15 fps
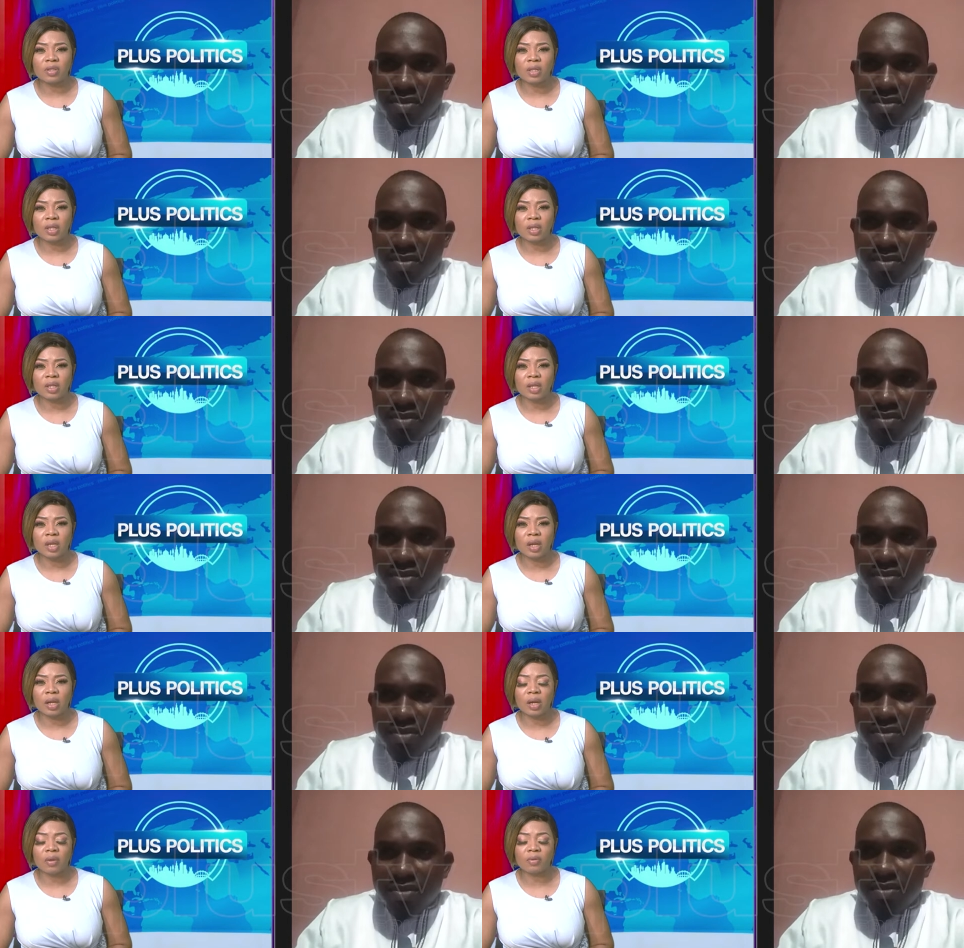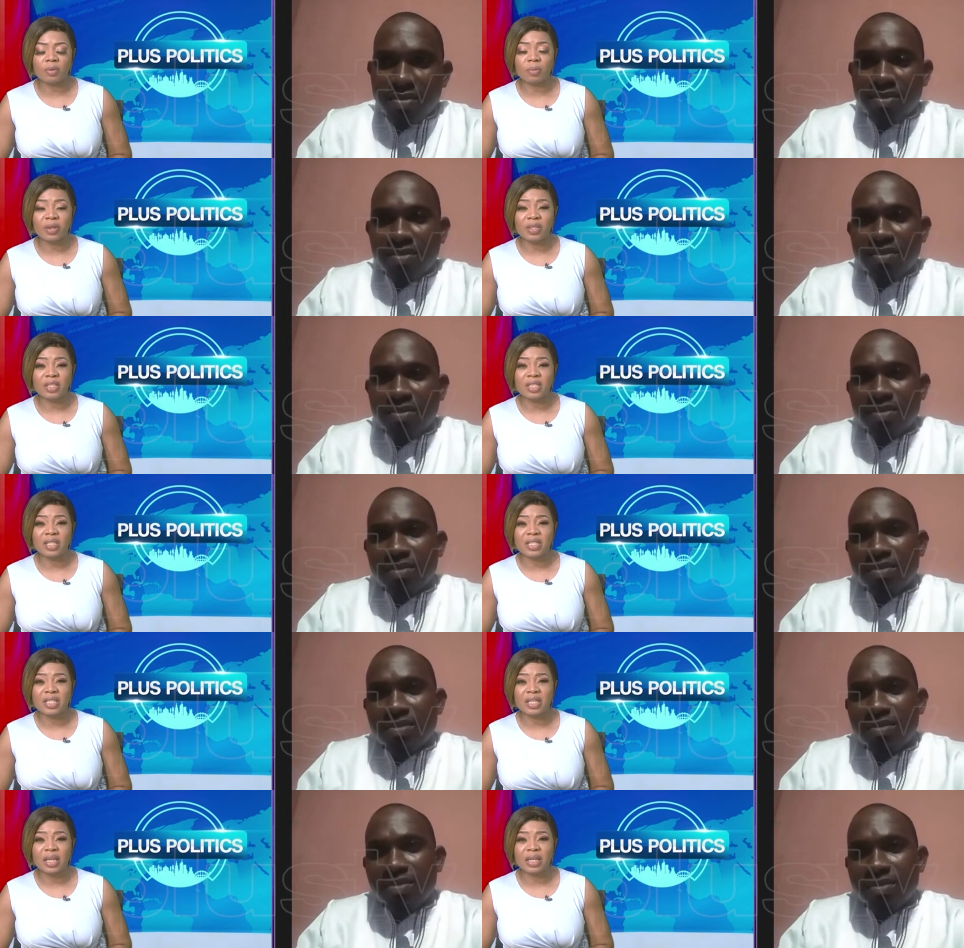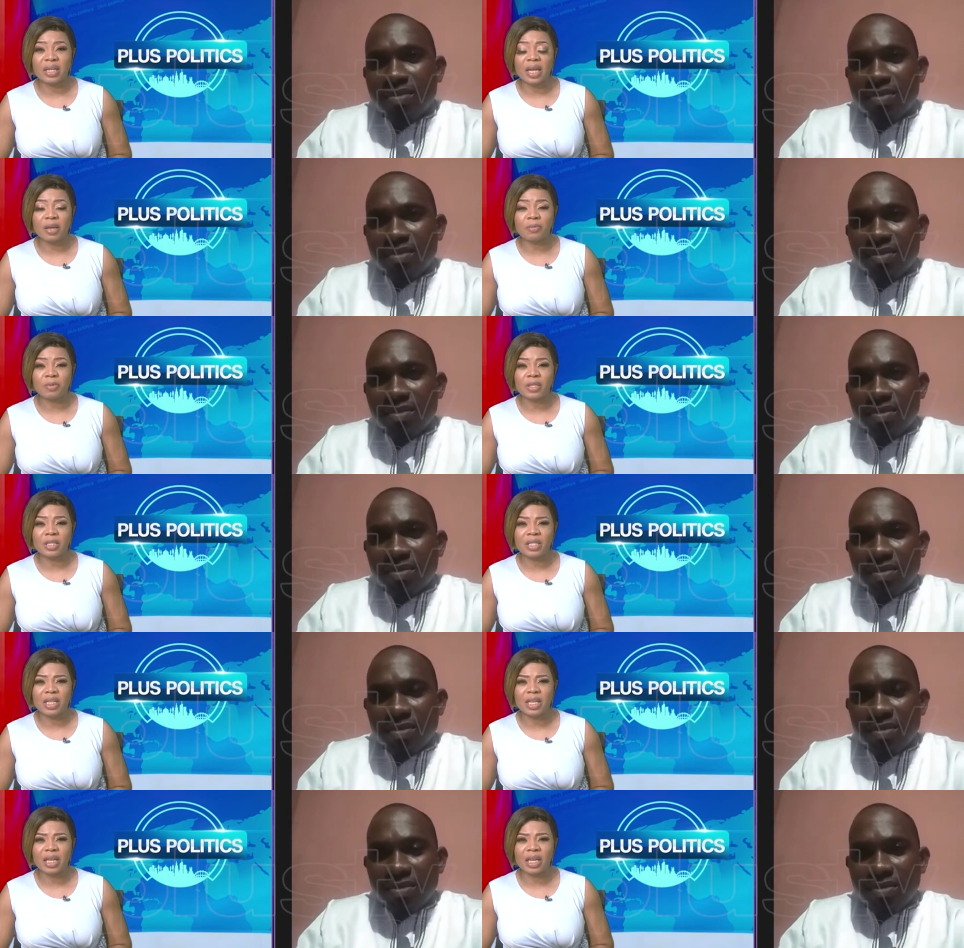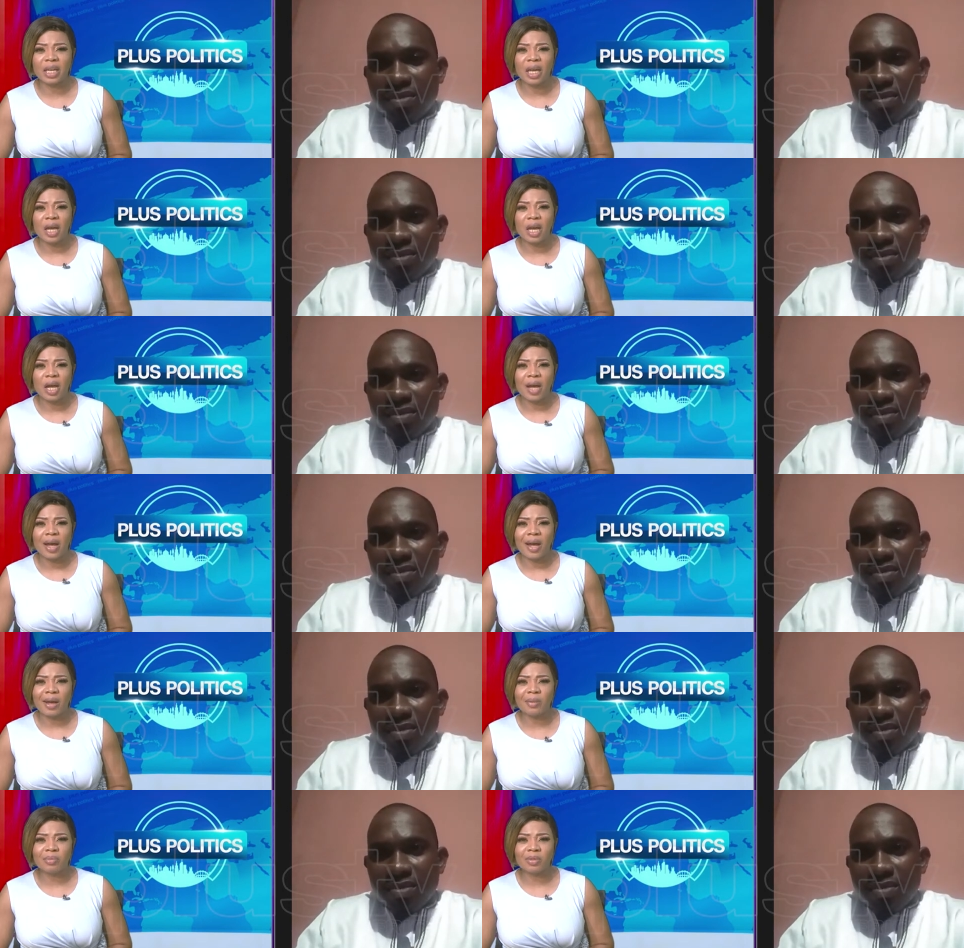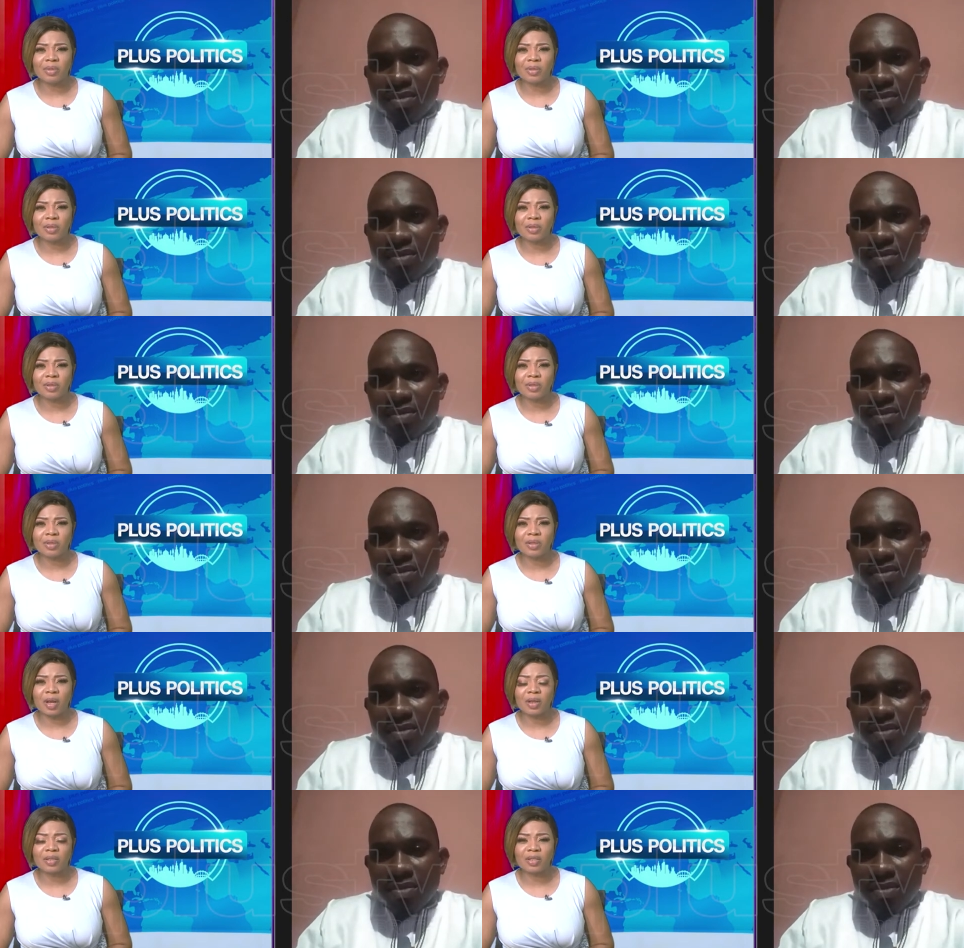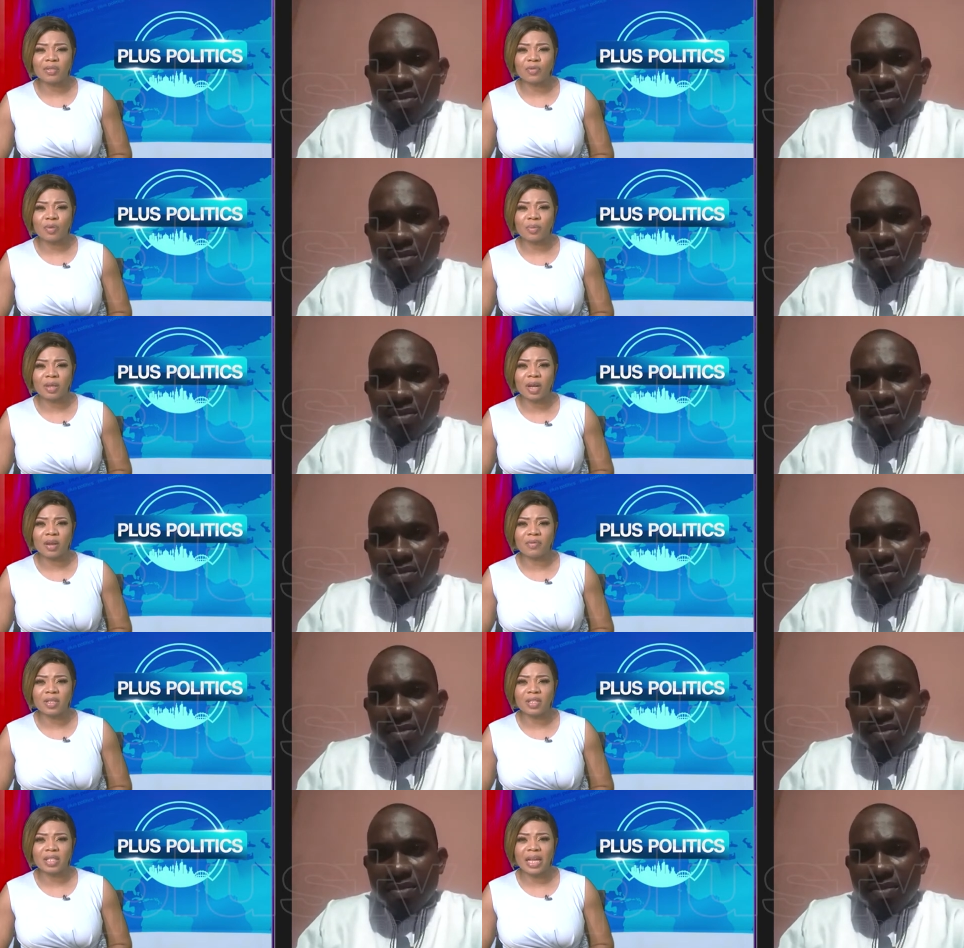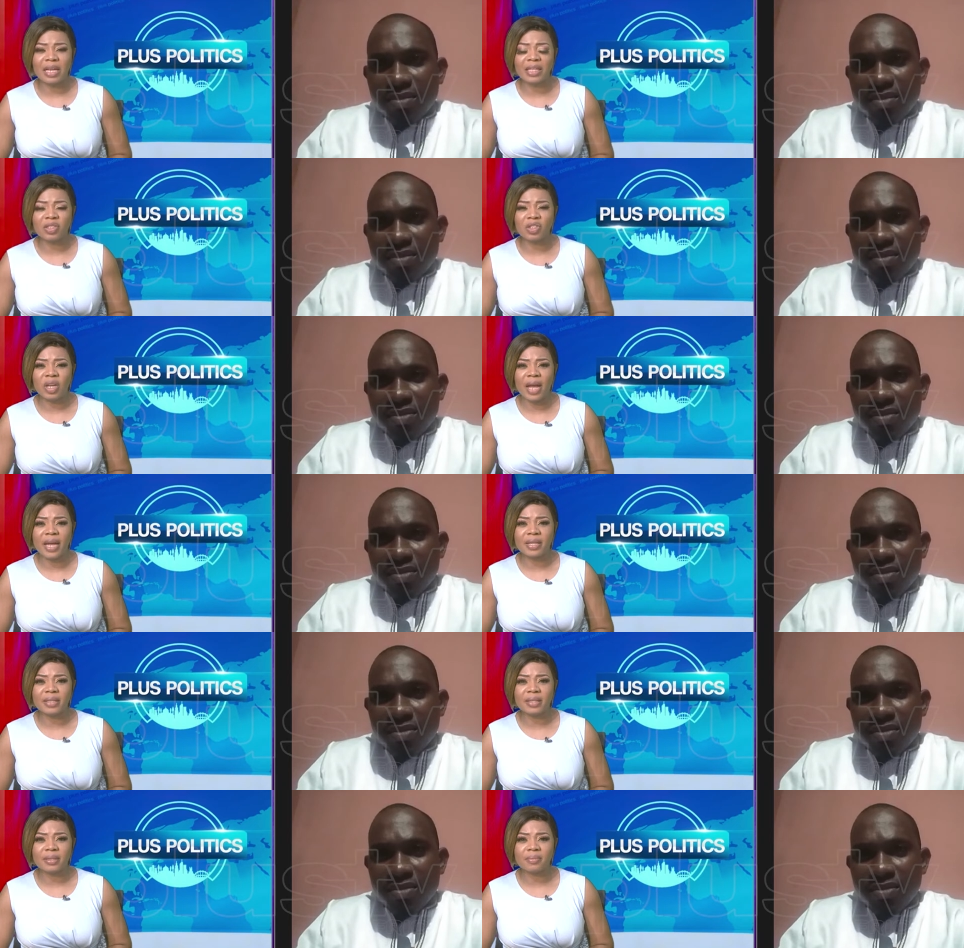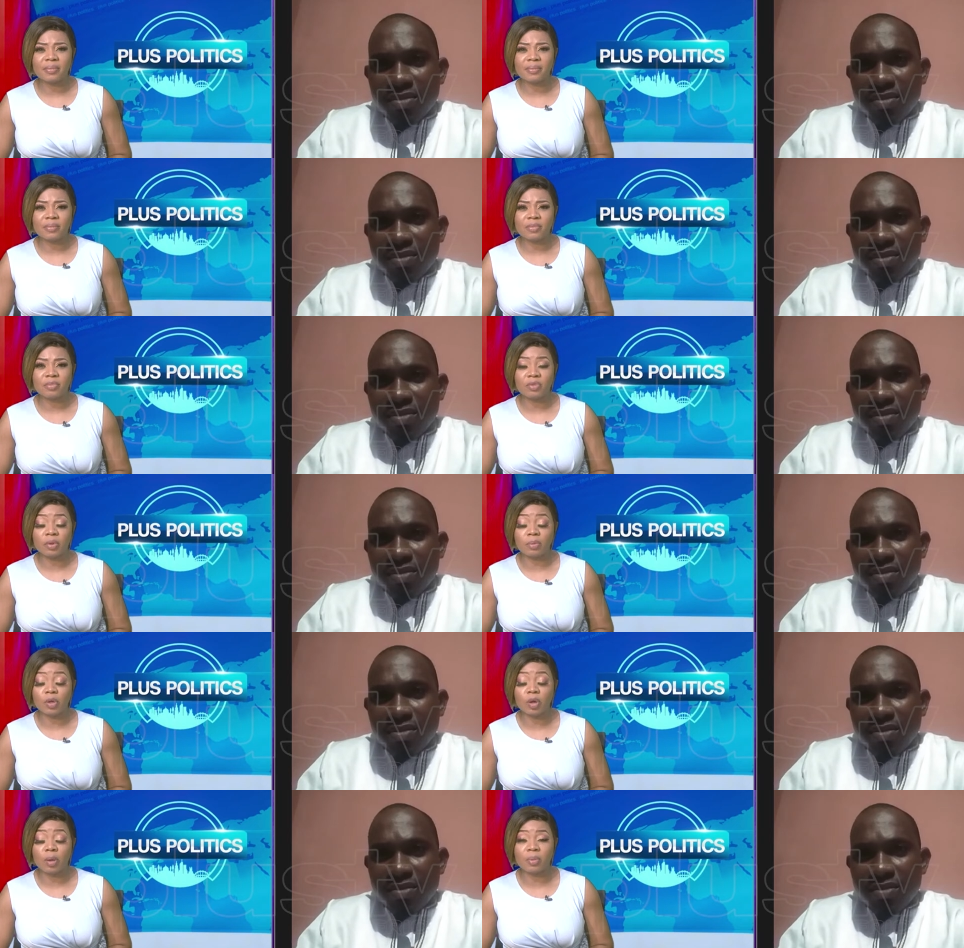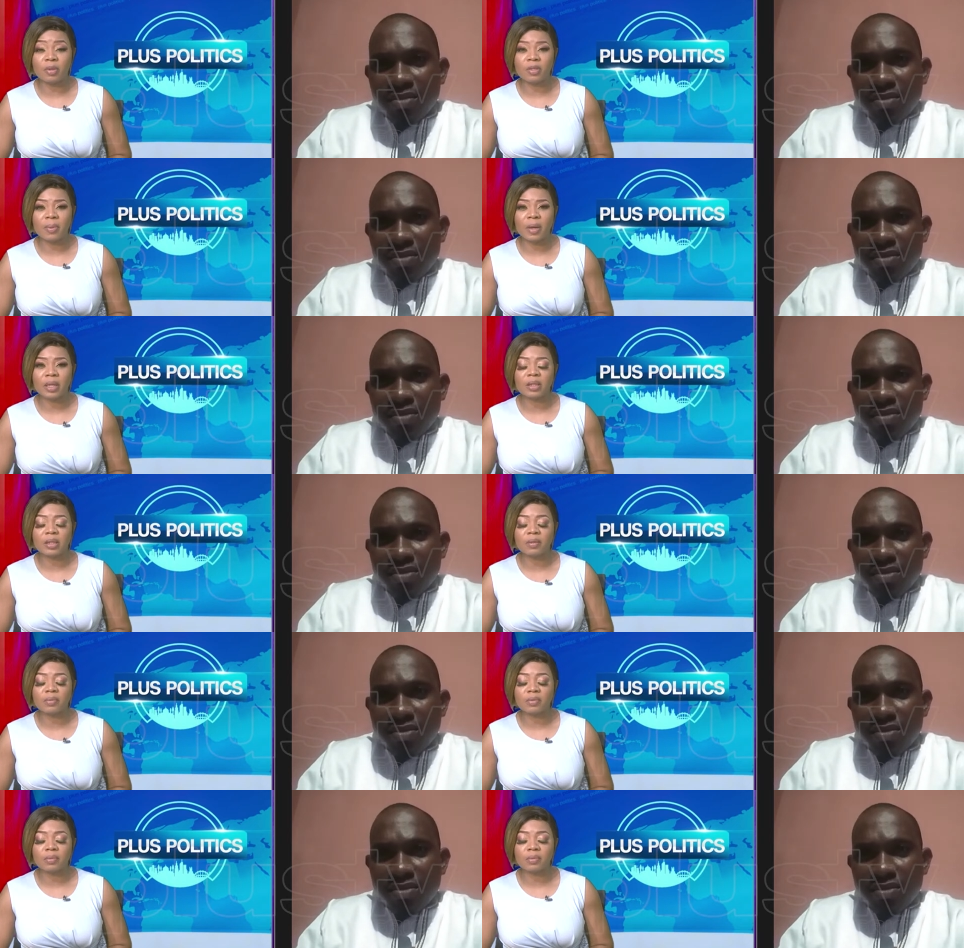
Speaker 1: in, uh, of the presidency in the APC, um, does the former governor stand a chance from your perspective?